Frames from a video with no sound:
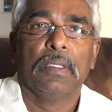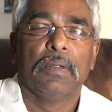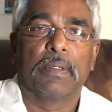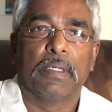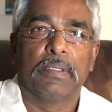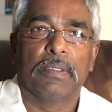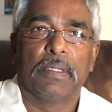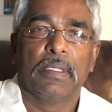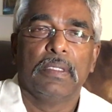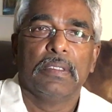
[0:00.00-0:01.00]
Okay,
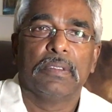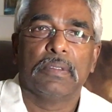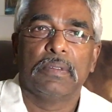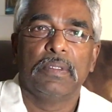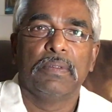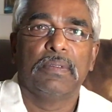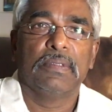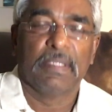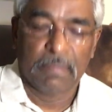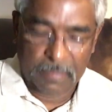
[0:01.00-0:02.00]
sorry. So due to
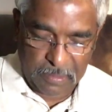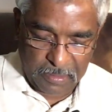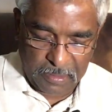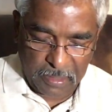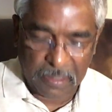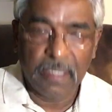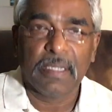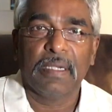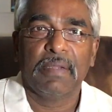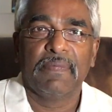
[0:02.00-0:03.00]
some
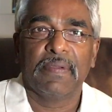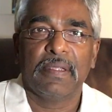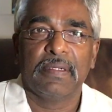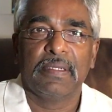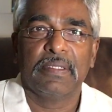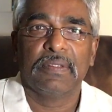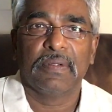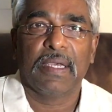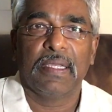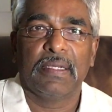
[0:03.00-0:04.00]
technical difficulty, so
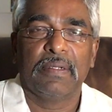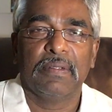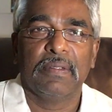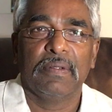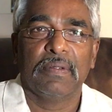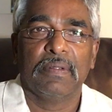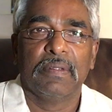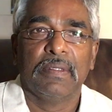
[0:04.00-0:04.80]
I had to